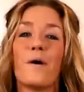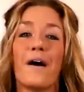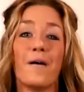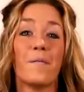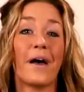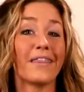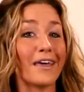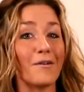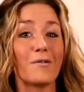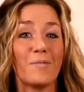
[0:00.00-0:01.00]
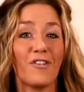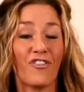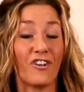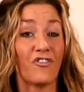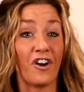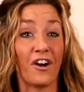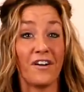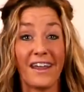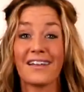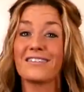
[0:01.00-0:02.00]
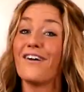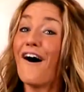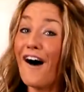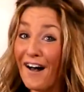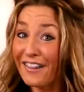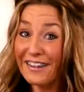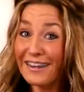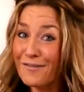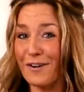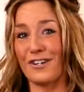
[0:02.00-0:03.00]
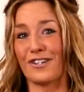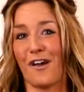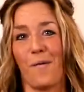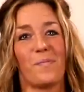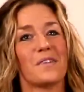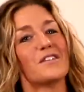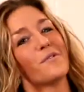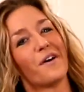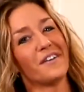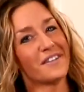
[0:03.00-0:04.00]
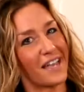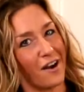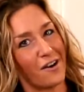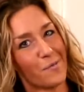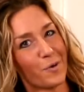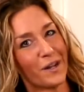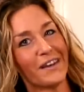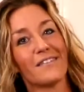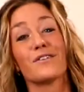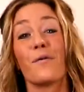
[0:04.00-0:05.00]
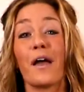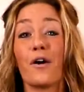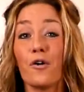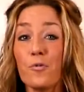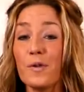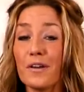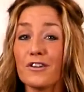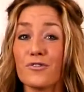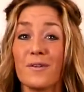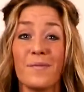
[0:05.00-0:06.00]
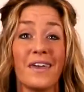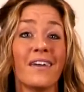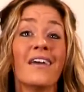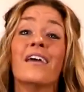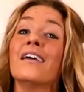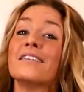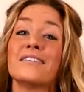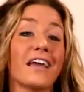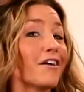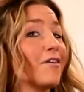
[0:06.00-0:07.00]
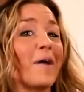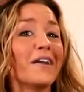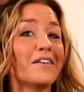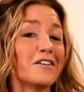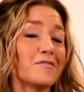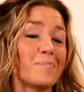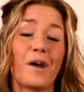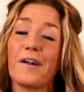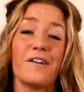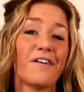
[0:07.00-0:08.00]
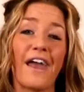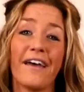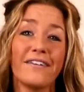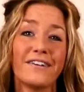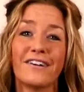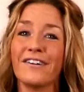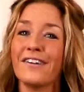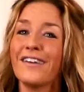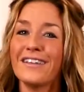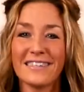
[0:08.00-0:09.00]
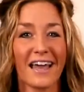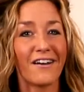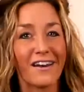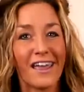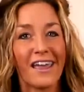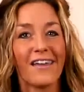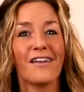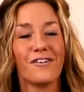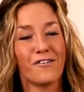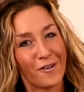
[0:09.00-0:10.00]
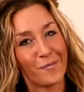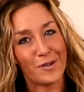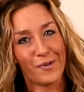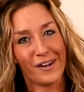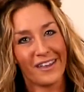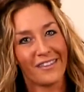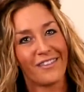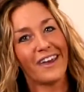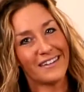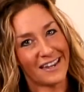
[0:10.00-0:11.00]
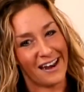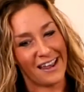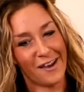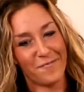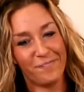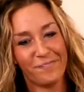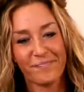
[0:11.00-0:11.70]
I thought it would be fun for our next holiday workshop to do it on a Saturday morning. So I hope you can join me. Set your reminders, mark it on your calendar, Saturday, November 20th at 10 a.m.